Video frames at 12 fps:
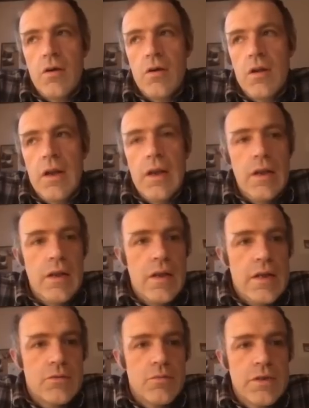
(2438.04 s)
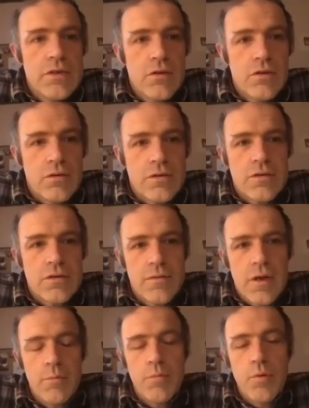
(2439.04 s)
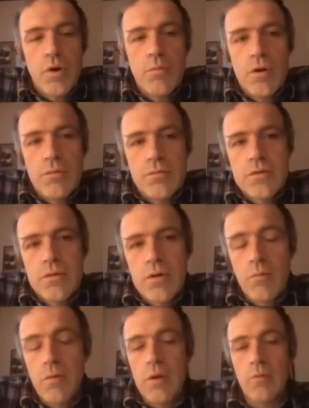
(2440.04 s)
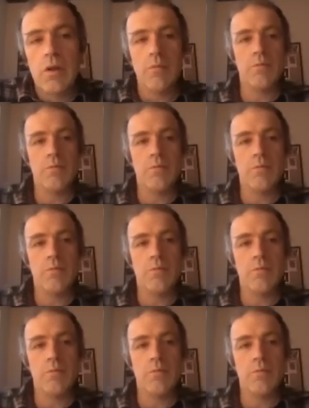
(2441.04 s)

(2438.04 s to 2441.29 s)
less results and problems, and we will